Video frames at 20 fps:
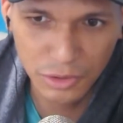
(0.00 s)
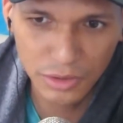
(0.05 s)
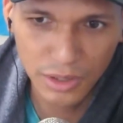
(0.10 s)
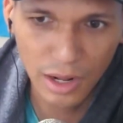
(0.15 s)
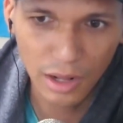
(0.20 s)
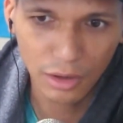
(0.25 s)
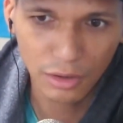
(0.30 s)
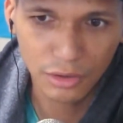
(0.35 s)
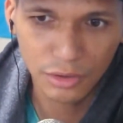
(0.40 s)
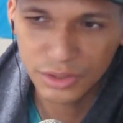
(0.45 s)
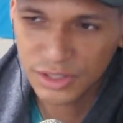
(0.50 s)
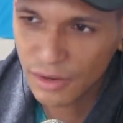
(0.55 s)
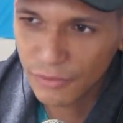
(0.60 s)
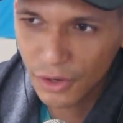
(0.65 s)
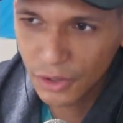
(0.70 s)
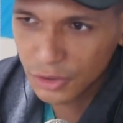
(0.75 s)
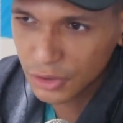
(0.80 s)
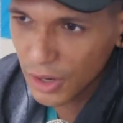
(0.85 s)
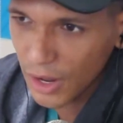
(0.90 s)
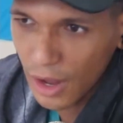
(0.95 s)

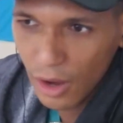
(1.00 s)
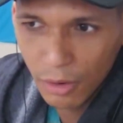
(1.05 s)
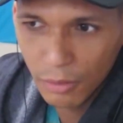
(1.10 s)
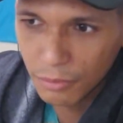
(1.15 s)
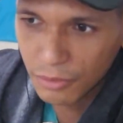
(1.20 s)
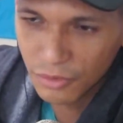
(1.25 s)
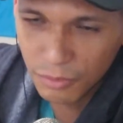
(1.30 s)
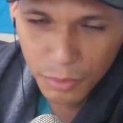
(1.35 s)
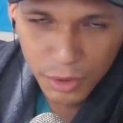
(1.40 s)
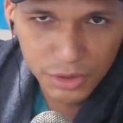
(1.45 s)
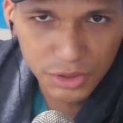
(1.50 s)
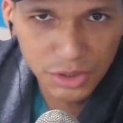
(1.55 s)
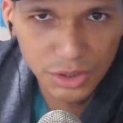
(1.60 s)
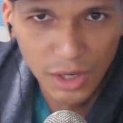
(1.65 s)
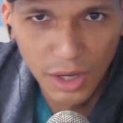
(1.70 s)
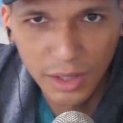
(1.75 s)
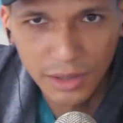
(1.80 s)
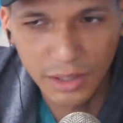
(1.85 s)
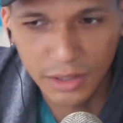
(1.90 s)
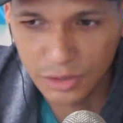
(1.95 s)
$700, however much
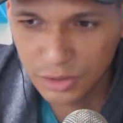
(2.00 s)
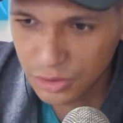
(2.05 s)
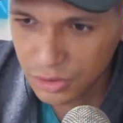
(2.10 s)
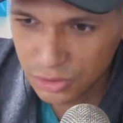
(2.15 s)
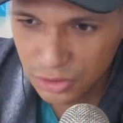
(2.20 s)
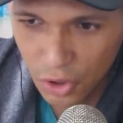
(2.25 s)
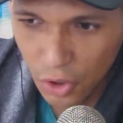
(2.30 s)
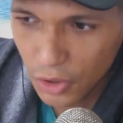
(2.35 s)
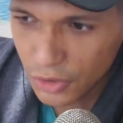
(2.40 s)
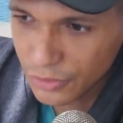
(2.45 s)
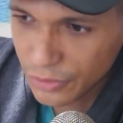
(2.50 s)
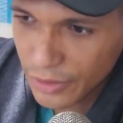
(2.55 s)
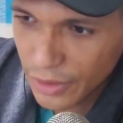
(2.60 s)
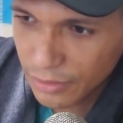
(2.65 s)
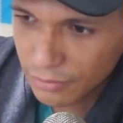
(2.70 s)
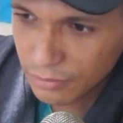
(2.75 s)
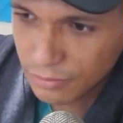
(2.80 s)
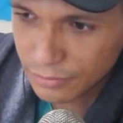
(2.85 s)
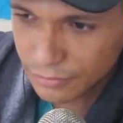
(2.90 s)
they charge for that